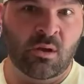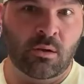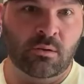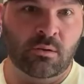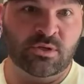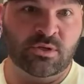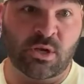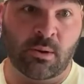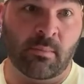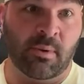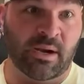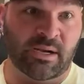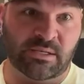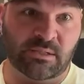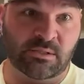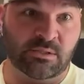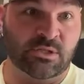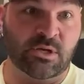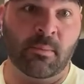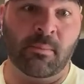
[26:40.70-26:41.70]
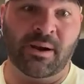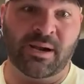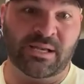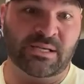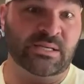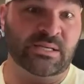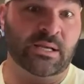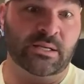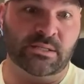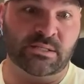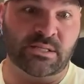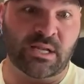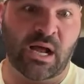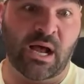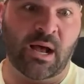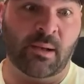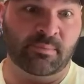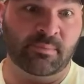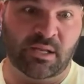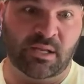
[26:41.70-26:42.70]
Somebody's getting
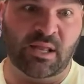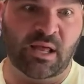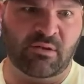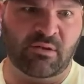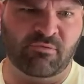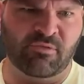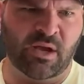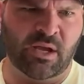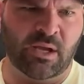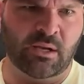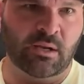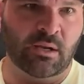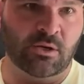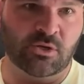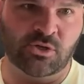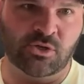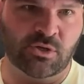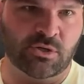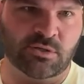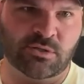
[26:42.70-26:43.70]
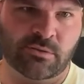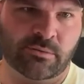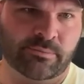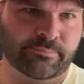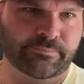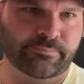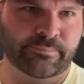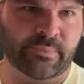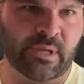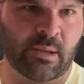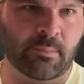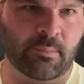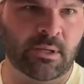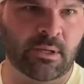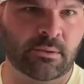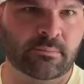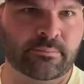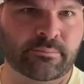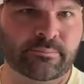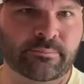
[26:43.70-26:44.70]
stopped in that fight. It's just, I
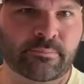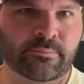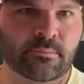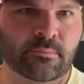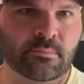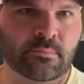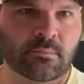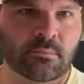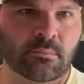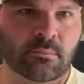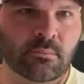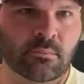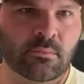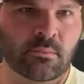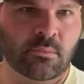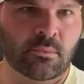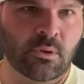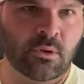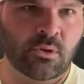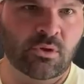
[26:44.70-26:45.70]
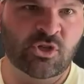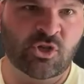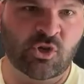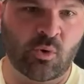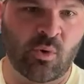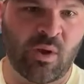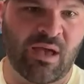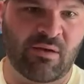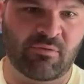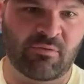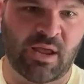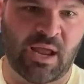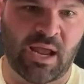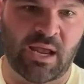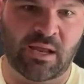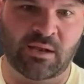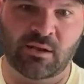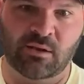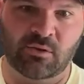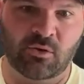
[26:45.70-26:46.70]
mean, two
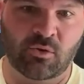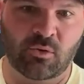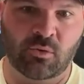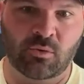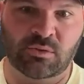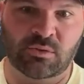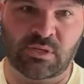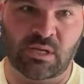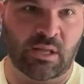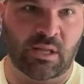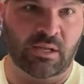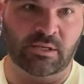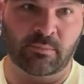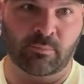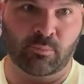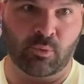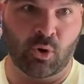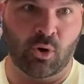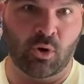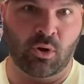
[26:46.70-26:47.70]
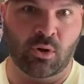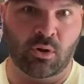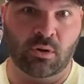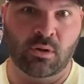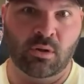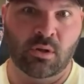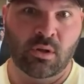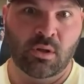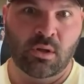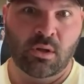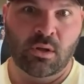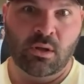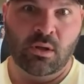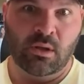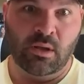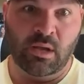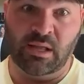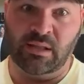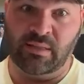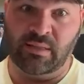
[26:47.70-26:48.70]
heavy-handed dudes that like to brawl.
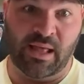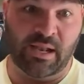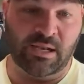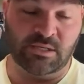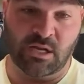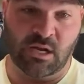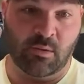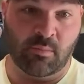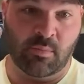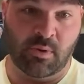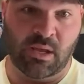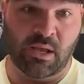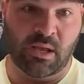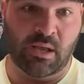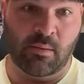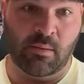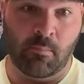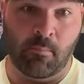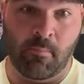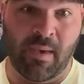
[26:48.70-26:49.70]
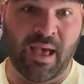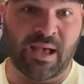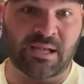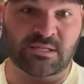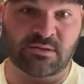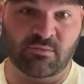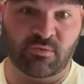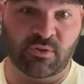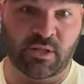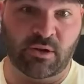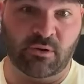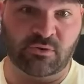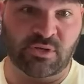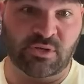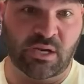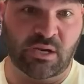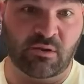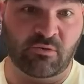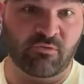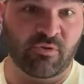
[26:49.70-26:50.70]
That is going to be a massively
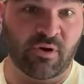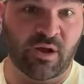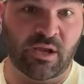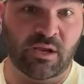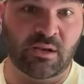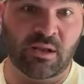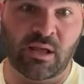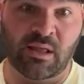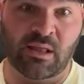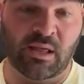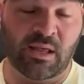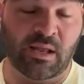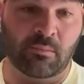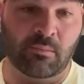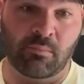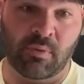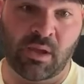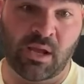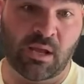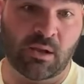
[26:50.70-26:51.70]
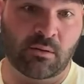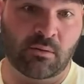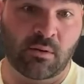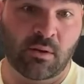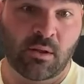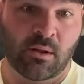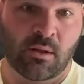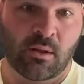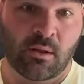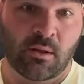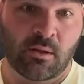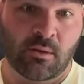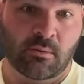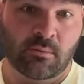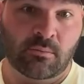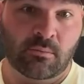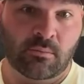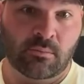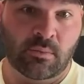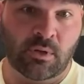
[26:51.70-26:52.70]
entertaining fight. And then, man,
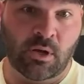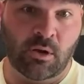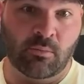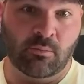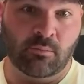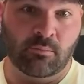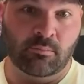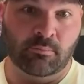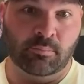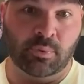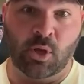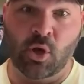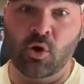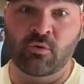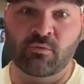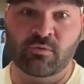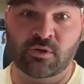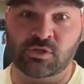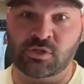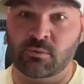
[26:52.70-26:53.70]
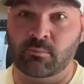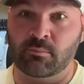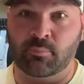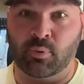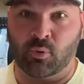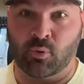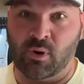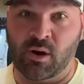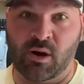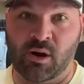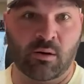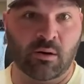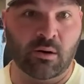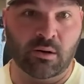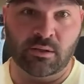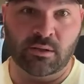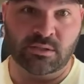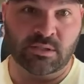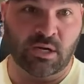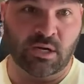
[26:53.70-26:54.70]
you know, Blachowicz and Pereira
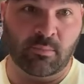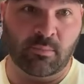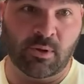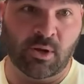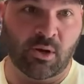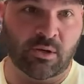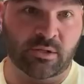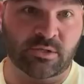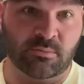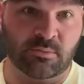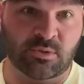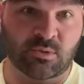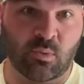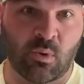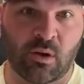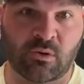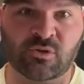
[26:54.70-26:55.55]
is going to be awesome as well.